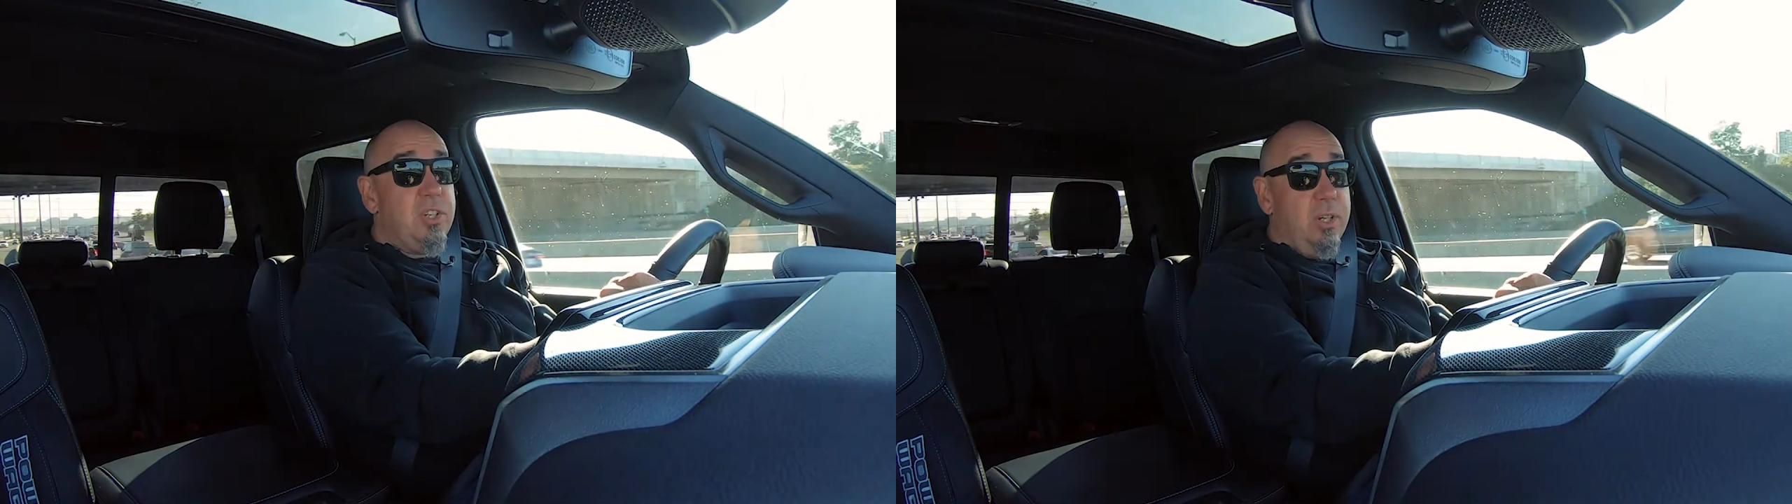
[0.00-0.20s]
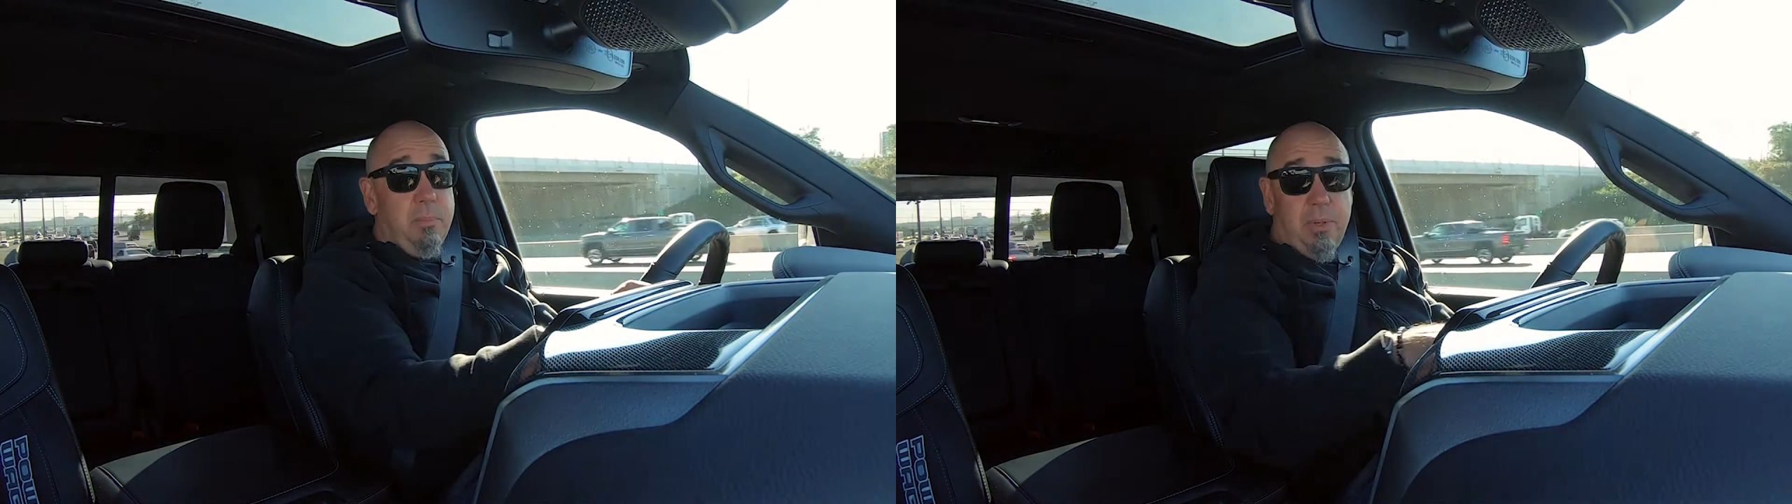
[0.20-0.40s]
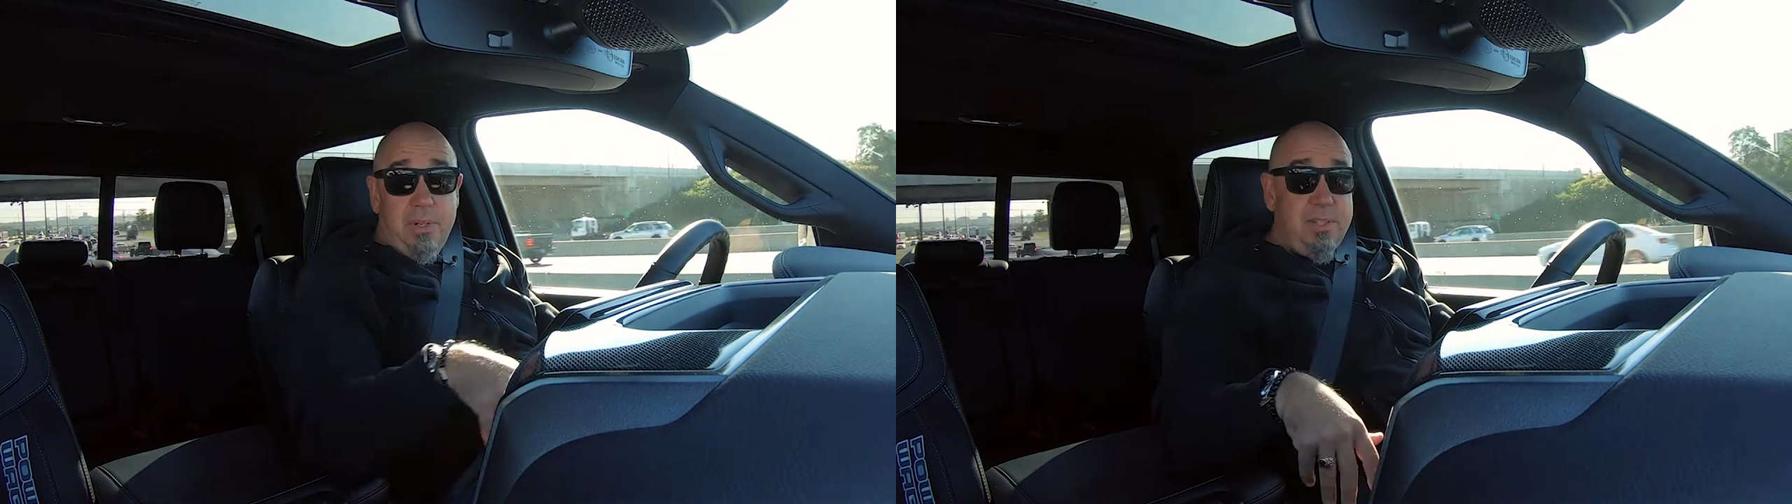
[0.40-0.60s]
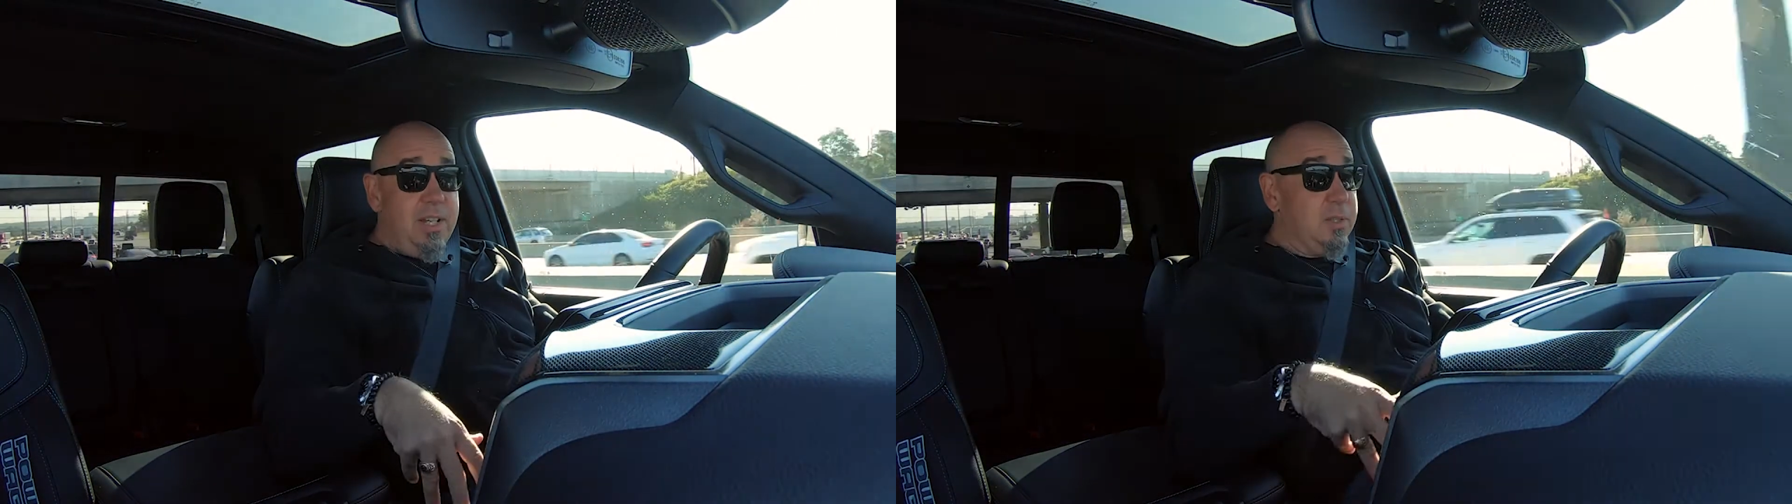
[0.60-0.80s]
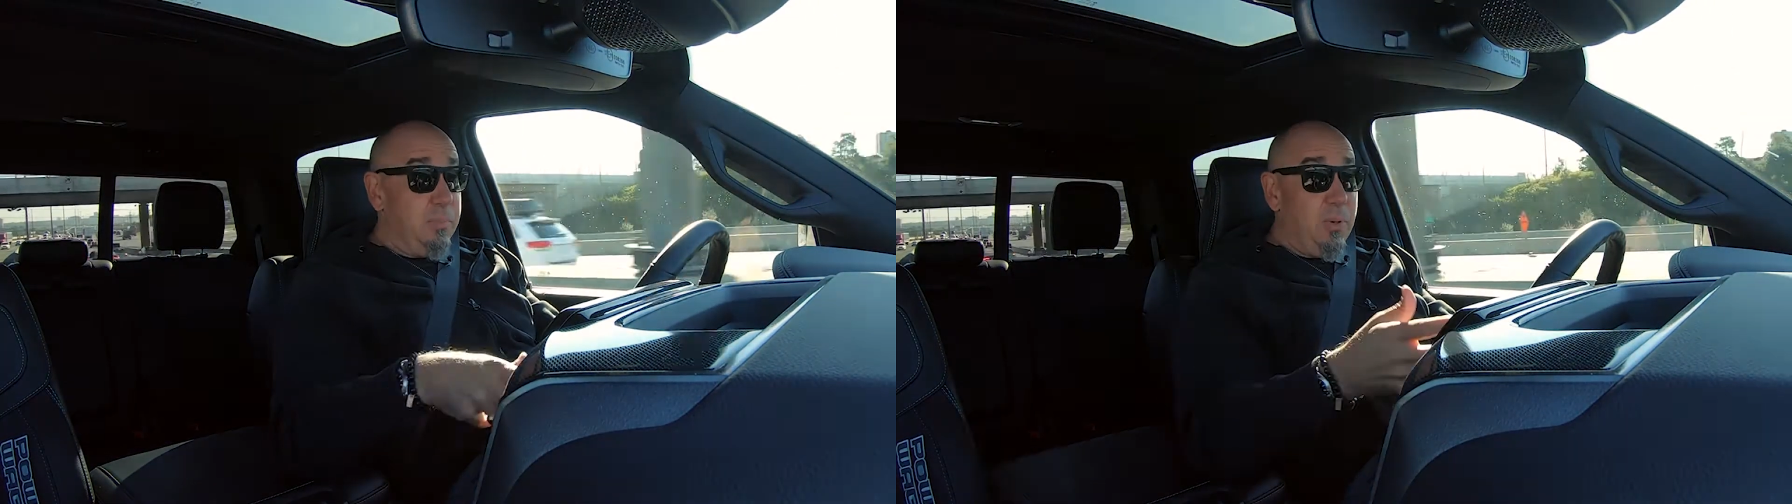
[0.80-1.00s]
you could put a
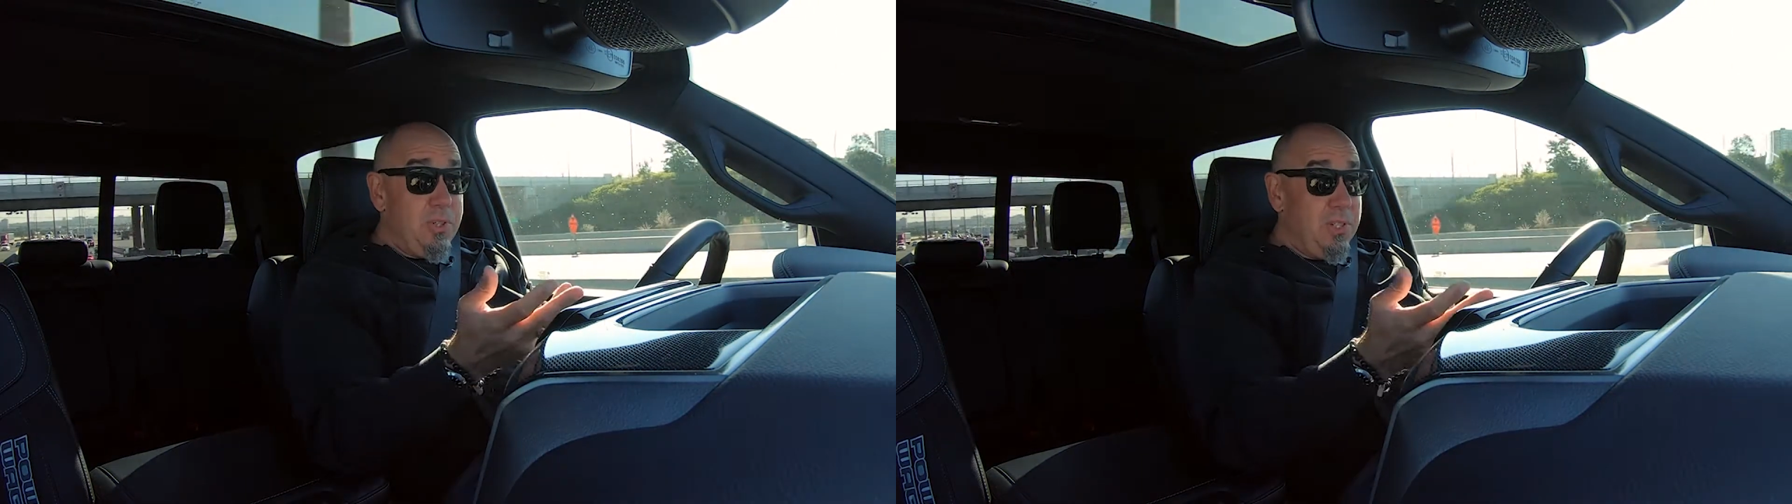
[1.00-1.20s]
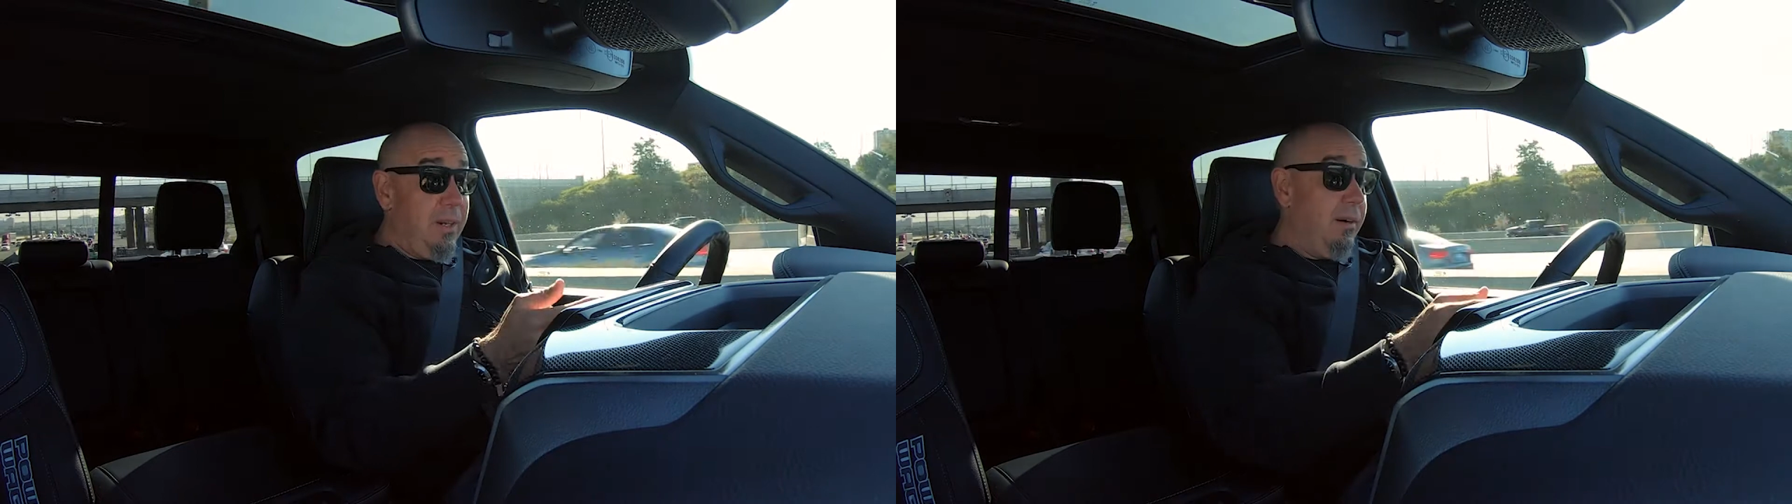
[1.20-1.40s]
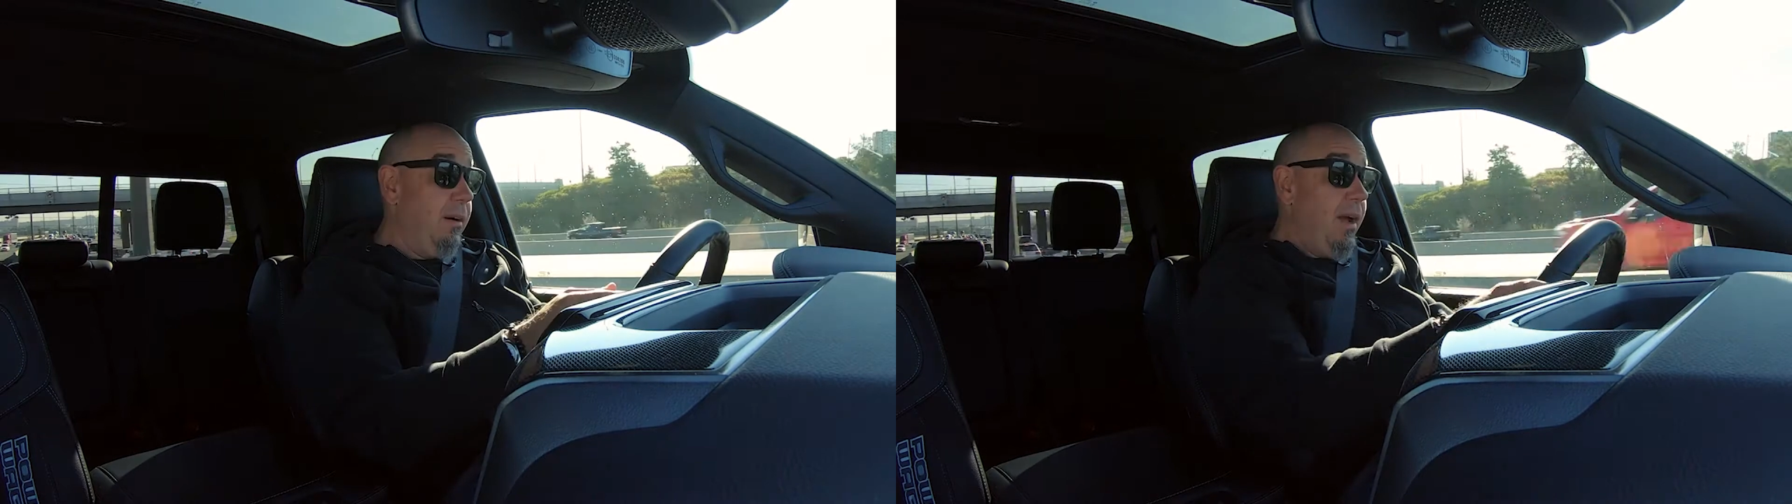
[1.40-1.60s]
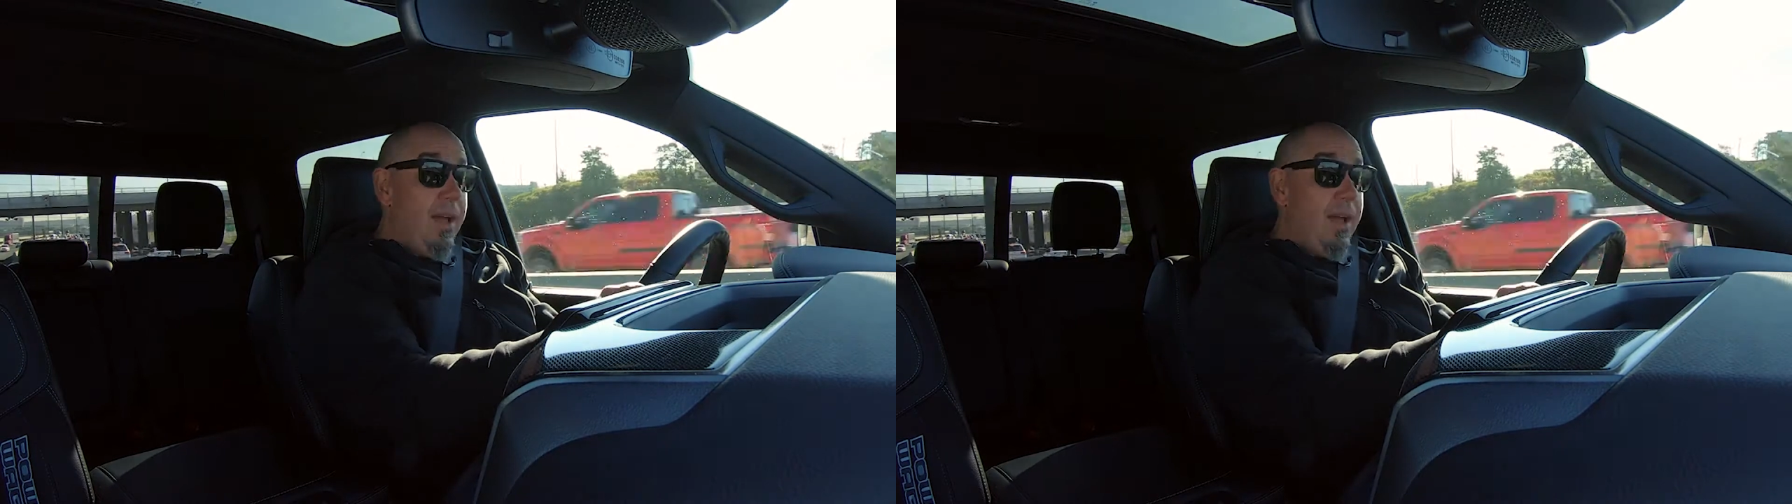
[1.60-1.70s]
sixth person here.